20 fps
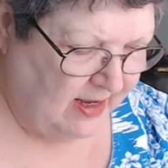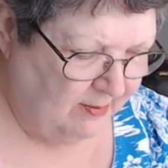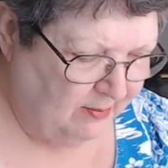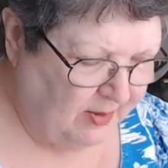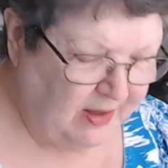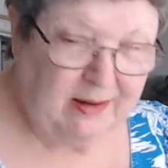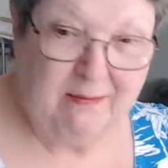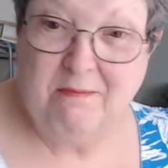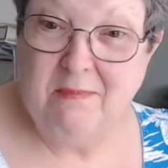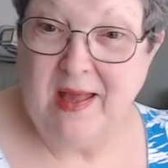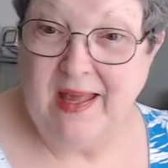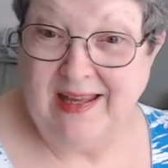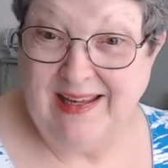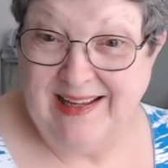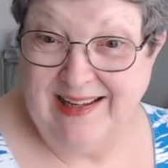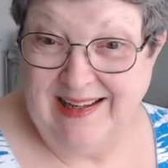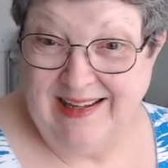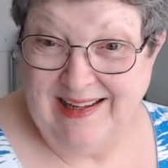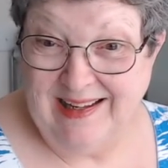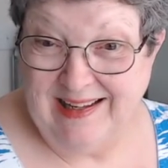But I'm
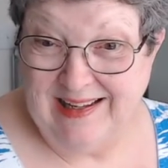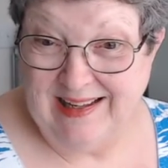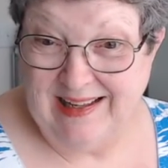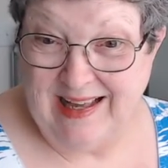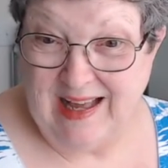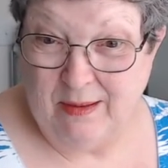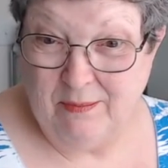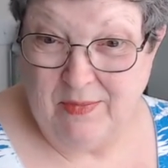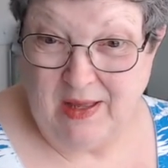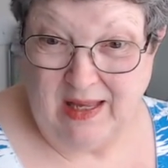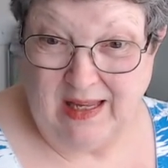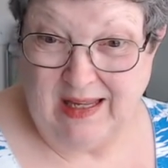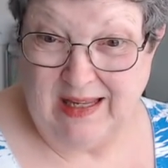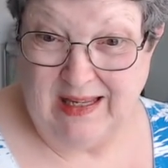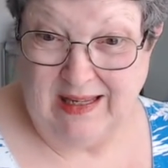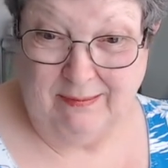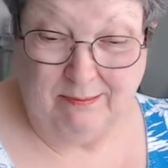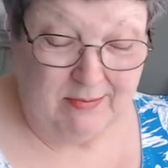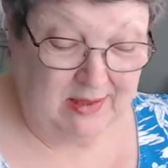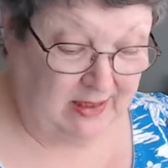making I'm
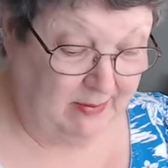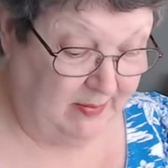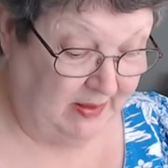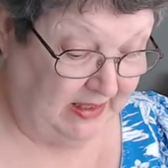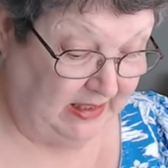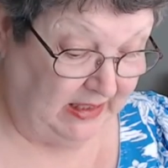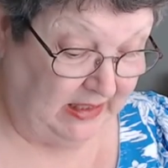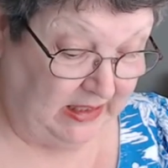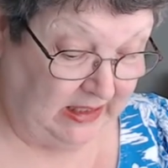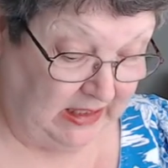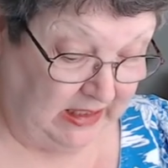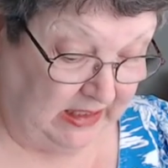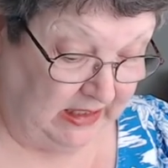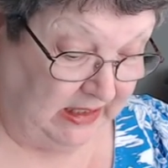making Mimi,